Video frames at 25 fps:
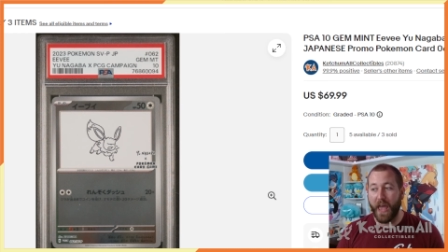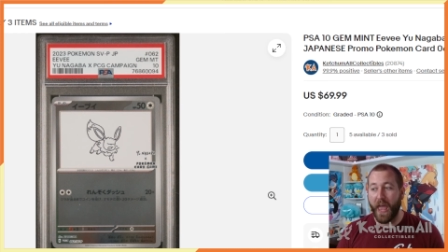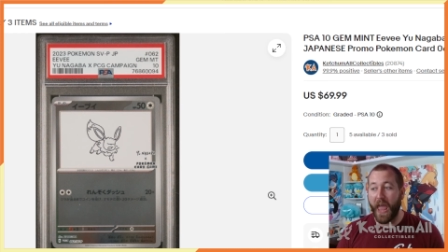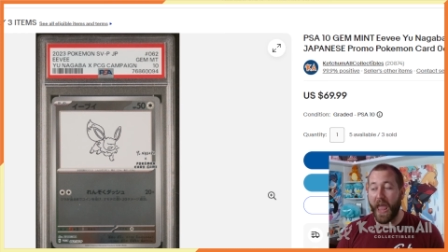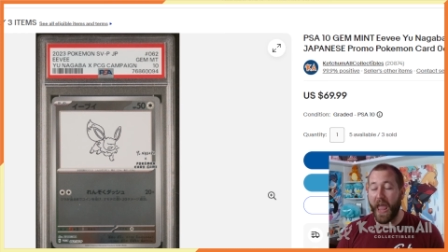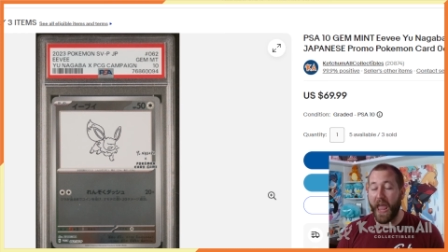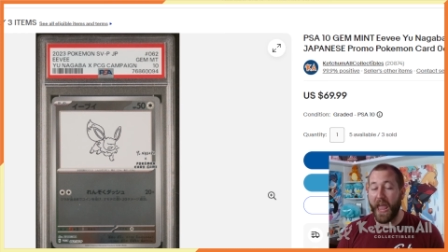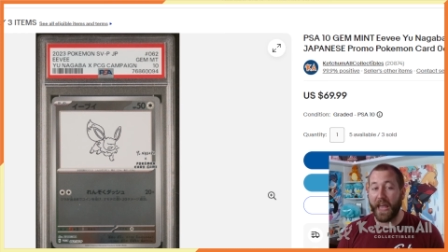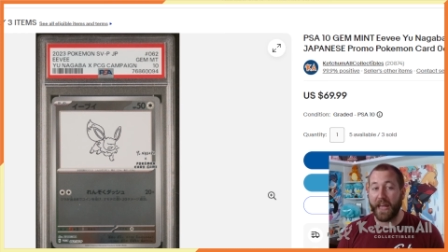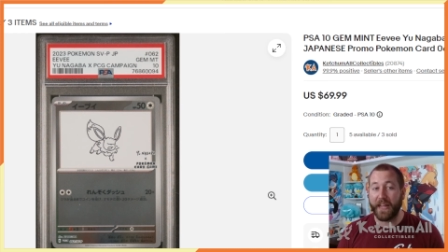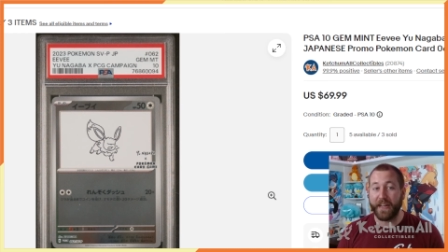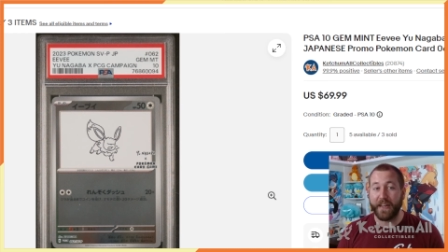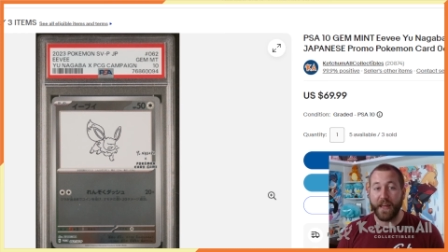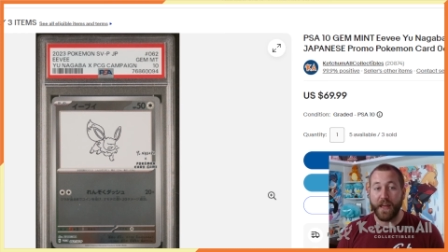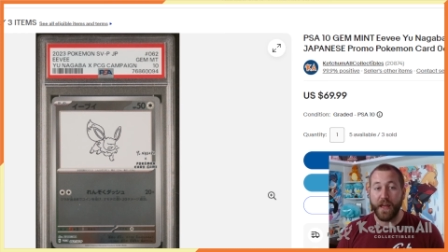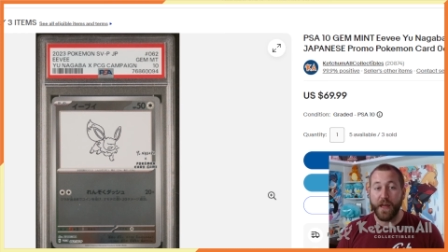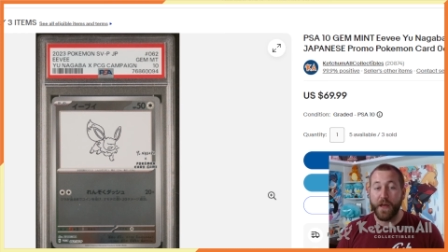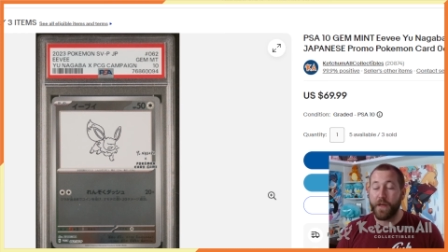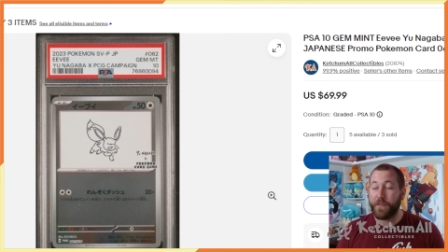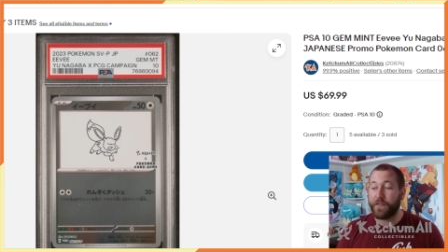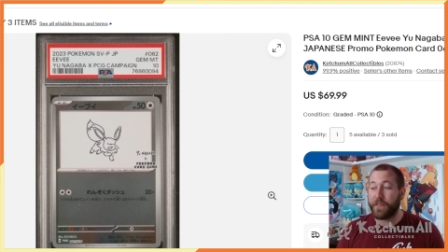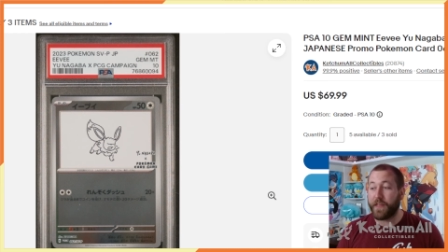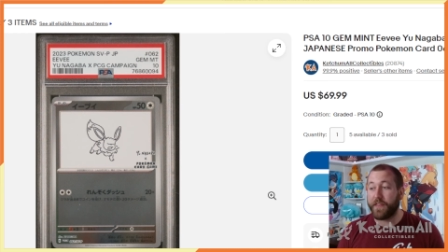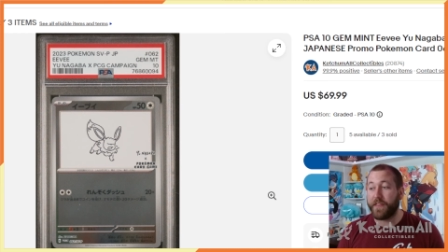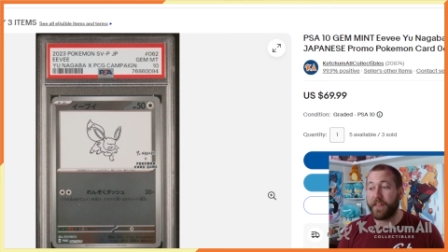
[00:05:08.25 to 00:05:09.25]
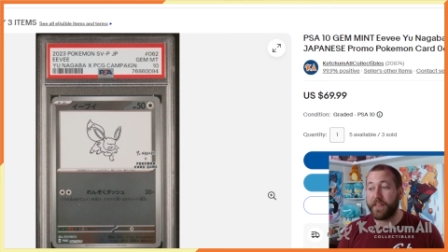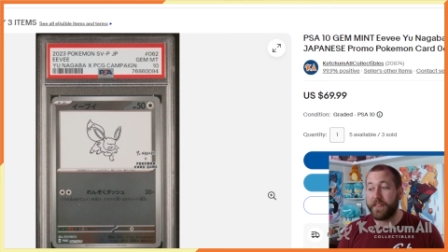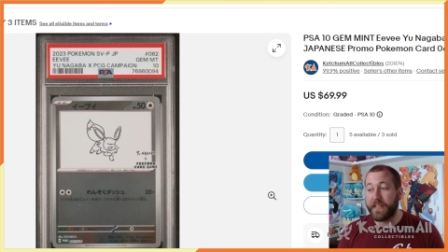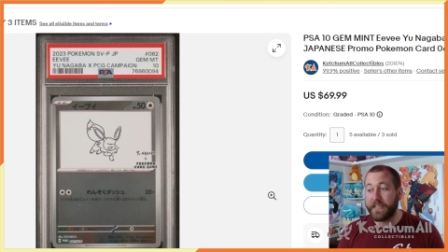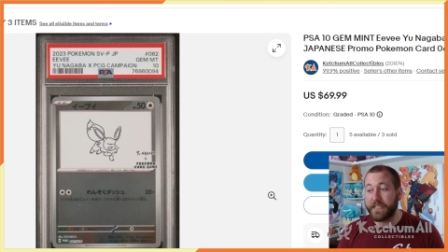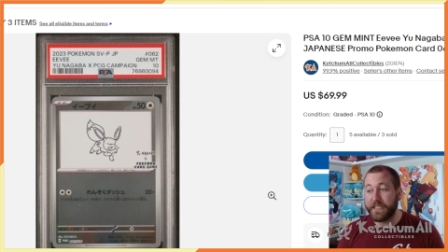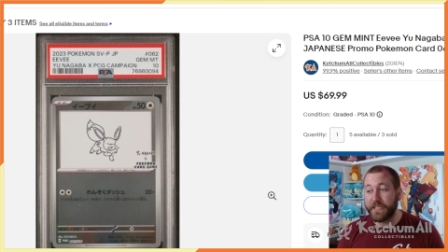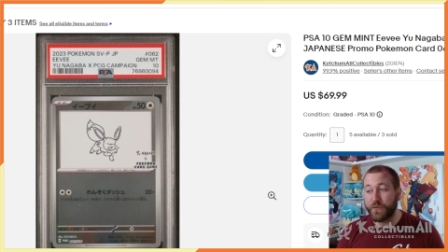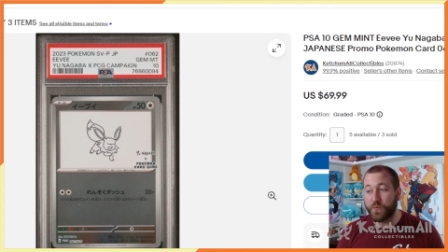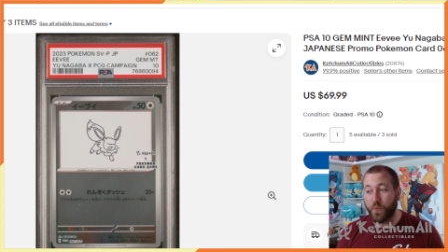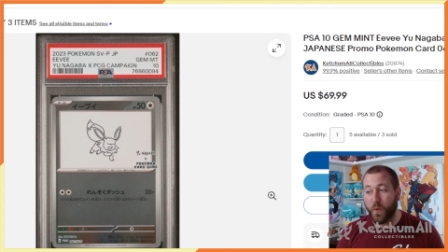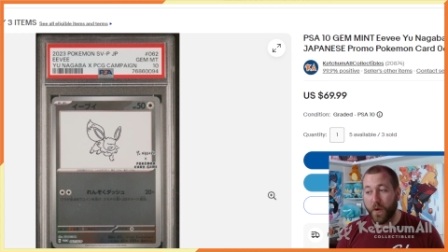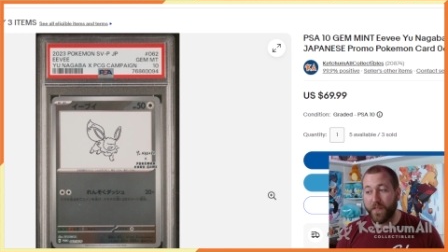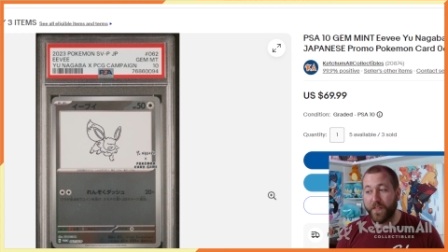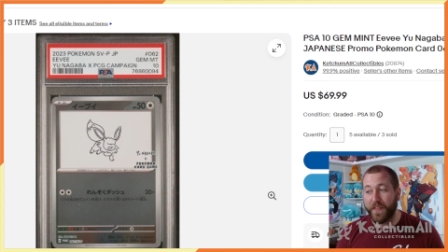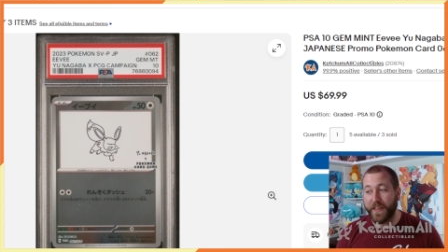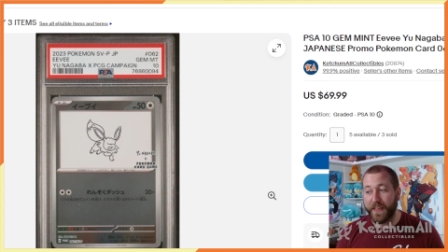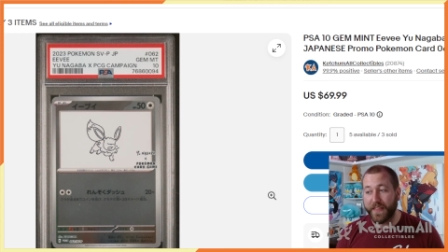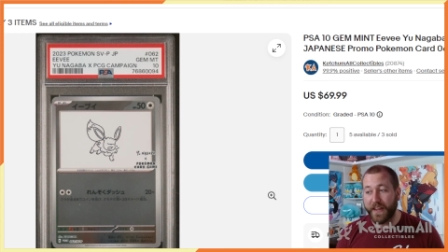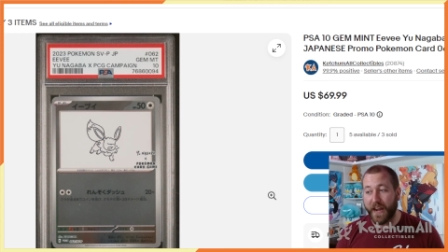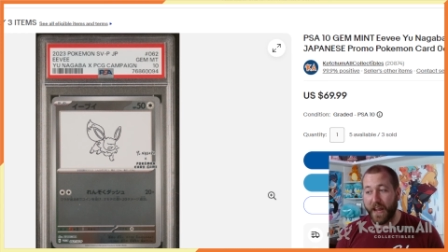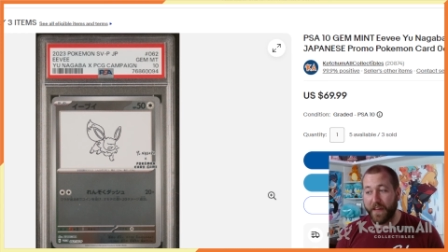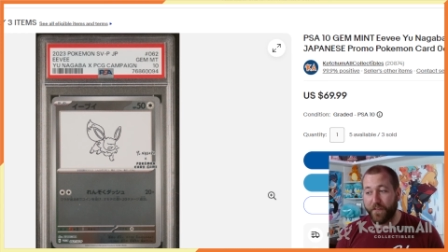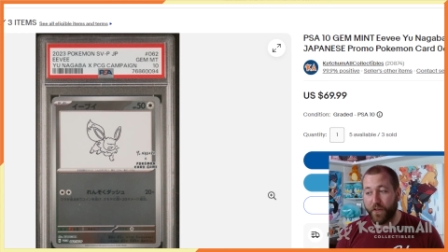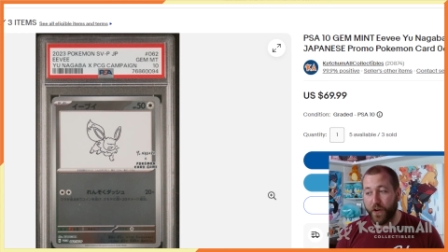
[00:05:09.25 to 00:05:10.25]
And th this is one thing
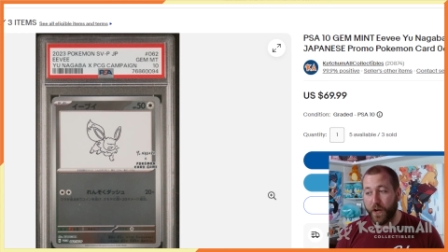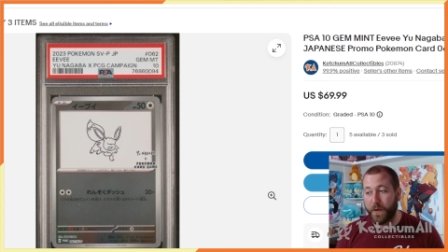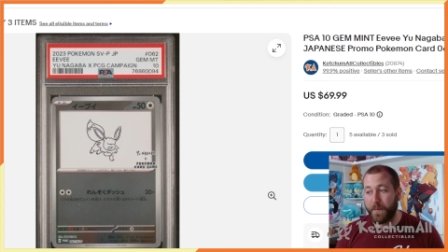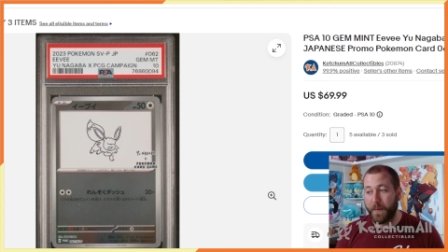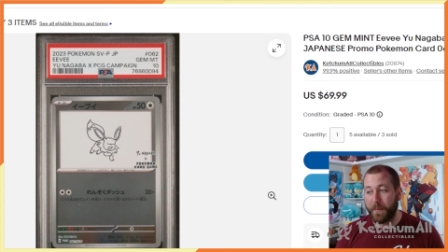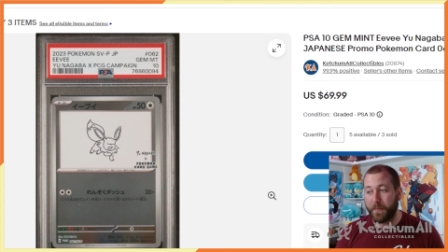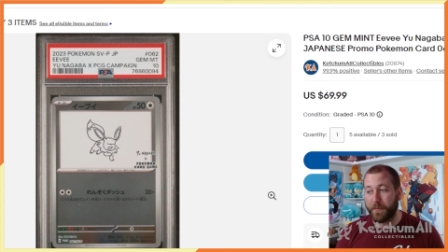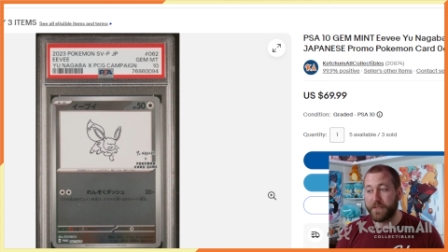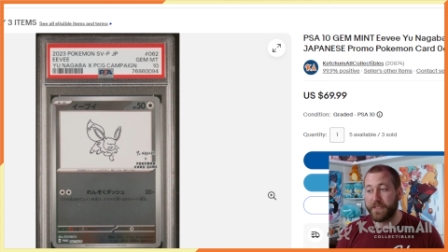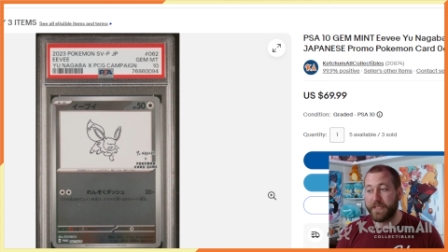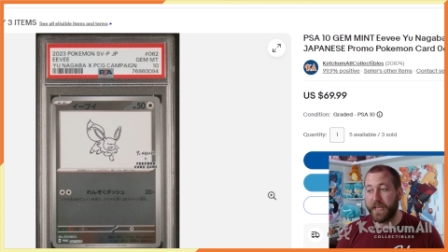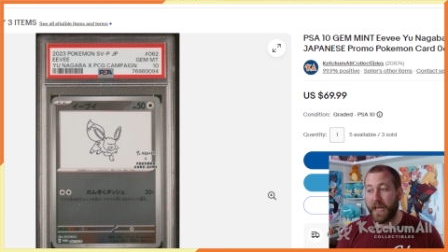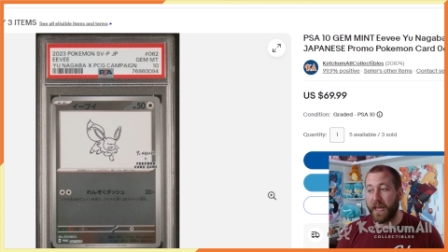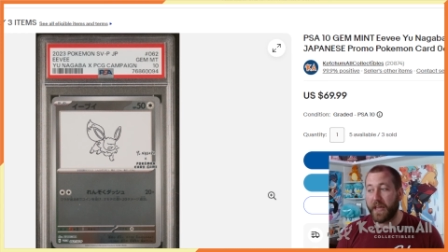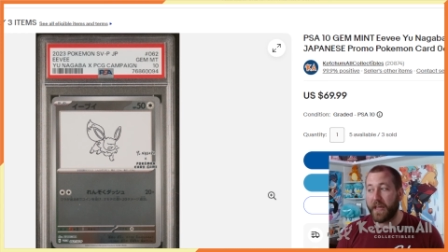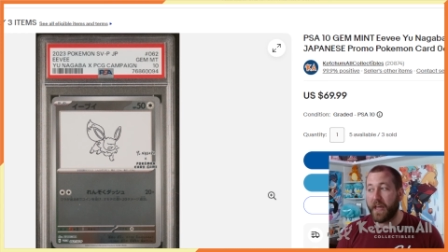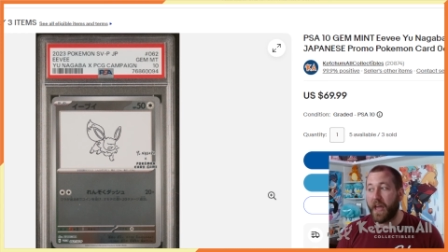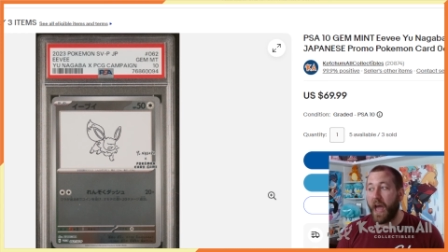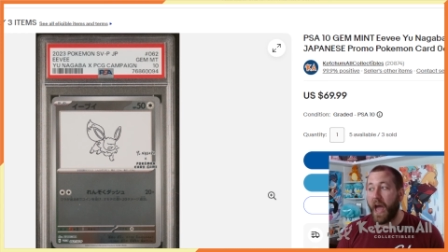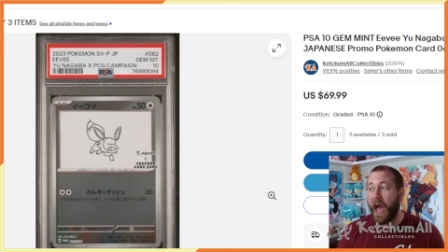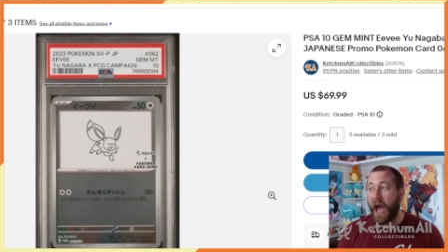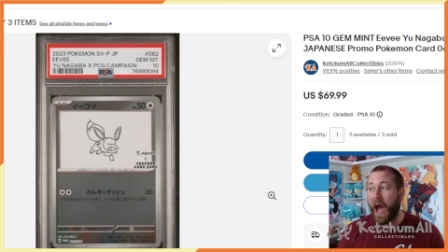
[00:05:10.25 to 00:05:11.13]
that I've heard people say.